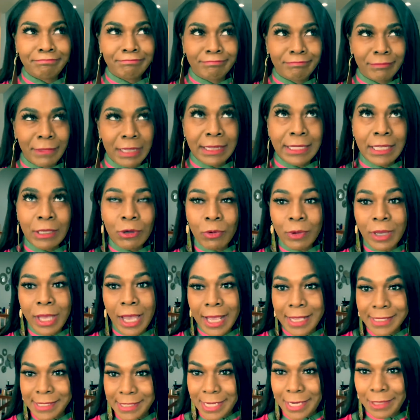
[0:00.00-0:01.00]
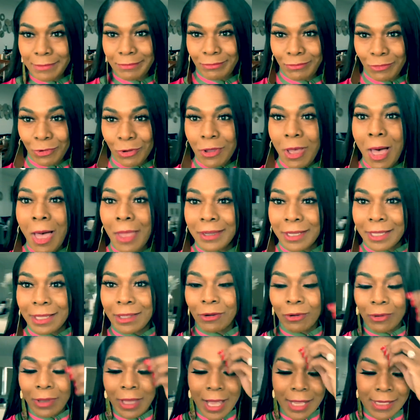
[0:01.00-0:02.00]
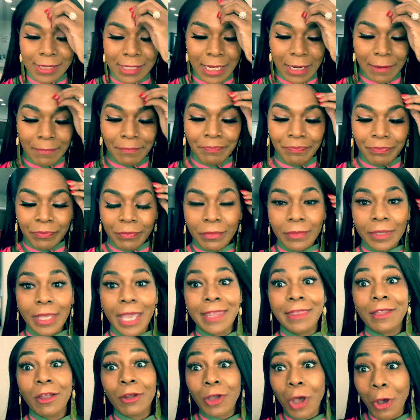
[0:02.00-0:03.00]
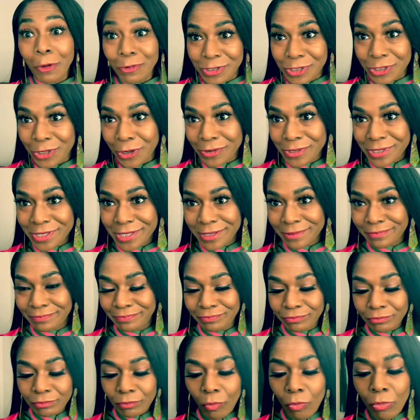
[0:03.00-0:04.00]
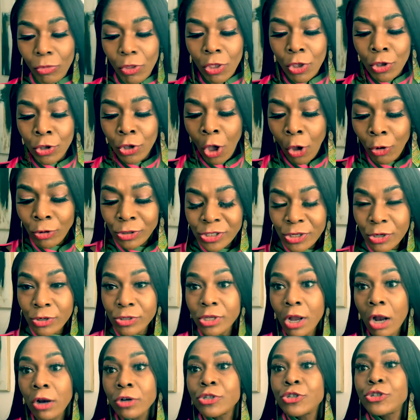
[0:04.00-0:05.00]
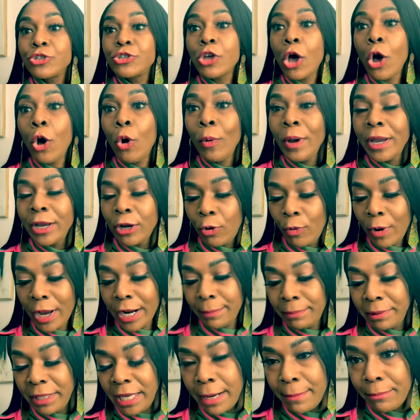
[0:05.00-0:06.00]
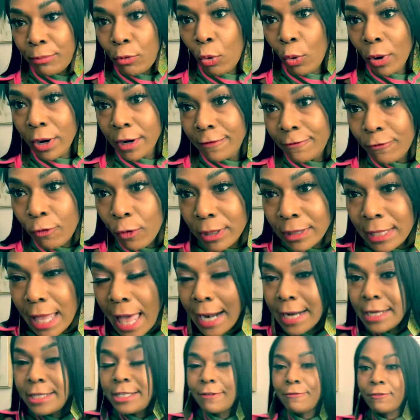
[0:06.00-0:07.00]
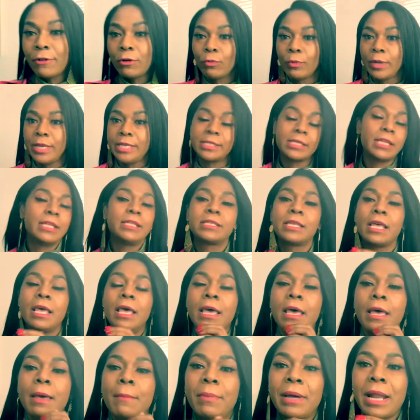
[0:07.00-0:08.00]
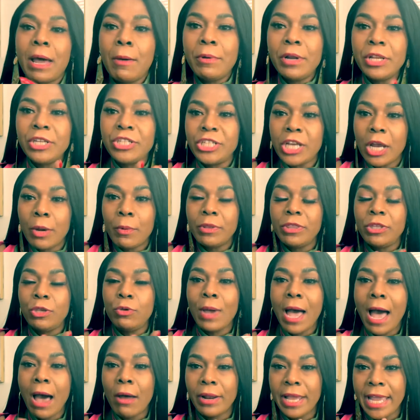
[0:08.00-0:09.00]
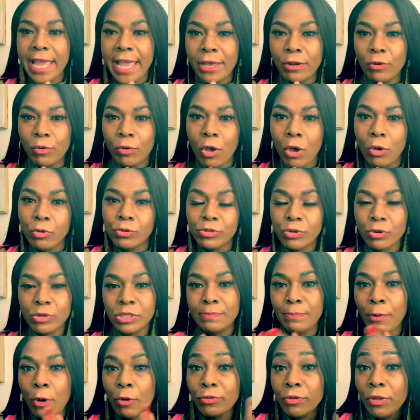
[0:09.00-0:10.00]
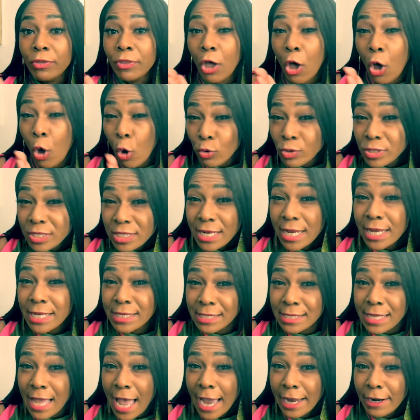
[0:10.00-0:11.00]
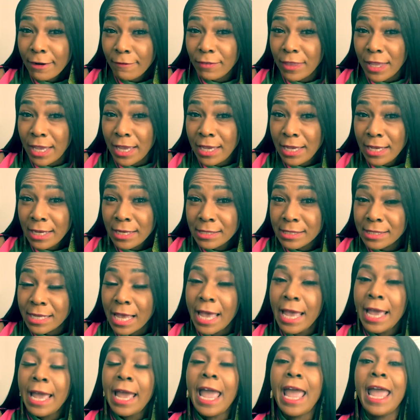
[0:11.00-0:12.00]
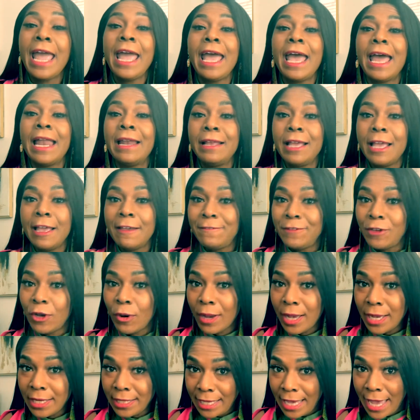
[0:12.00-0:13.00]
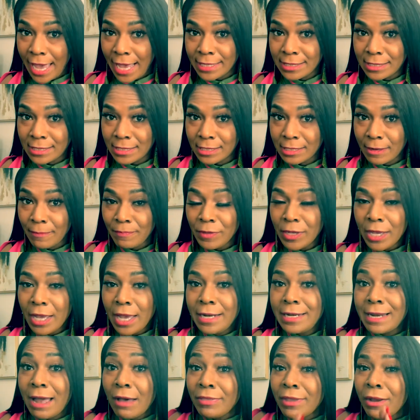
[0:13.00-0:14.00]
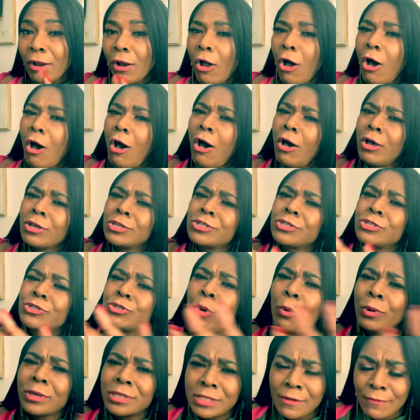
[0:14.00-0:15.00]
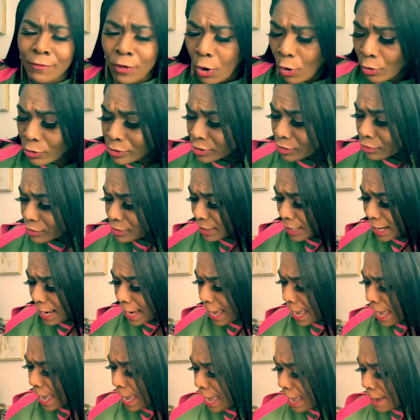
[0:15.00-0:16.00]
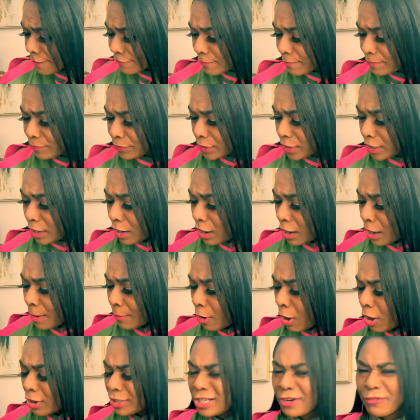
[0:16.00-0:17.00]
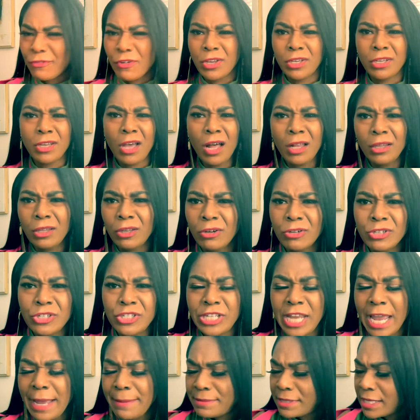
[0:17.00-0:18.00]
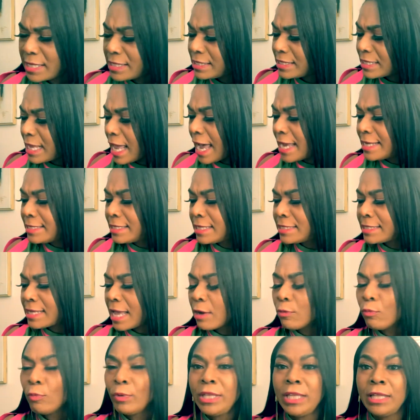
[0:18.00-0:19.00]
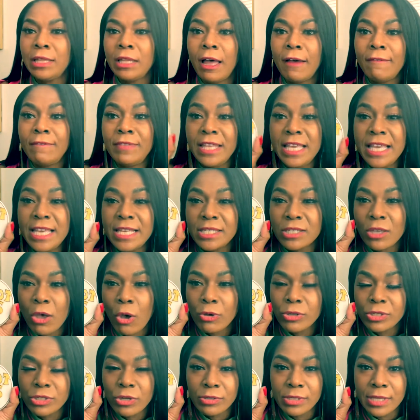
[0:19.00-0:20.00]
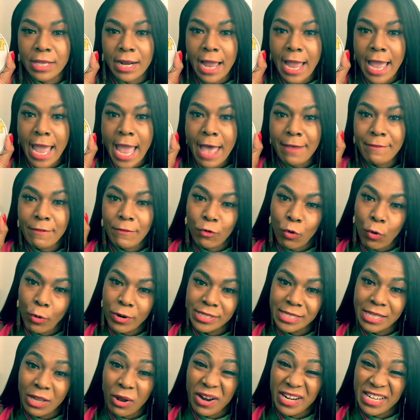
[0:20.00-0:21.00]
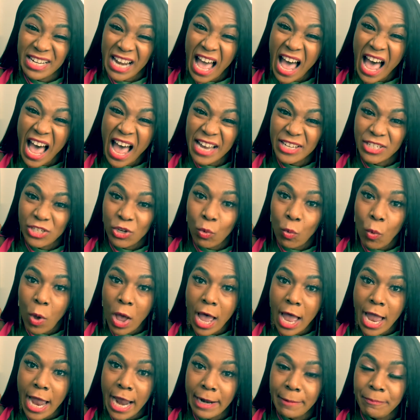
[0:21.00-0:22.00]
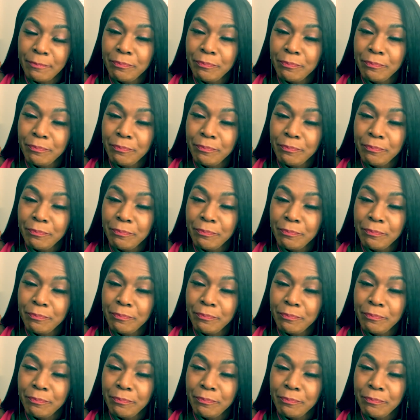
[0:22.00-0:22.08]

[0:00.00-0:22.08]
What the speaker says: little cousin. We'll call it a little cousin. And they're coasters. Coasters are so incredibly important for a lot of different reasons. But I want to share with you how to handle coasters both on the hosting side of things and if you're a guest. Now, there are all sorts of coasters that I have. All different colors, shapes, and sizes. I really love these coasters that I have. Of course, they're a nod to wine.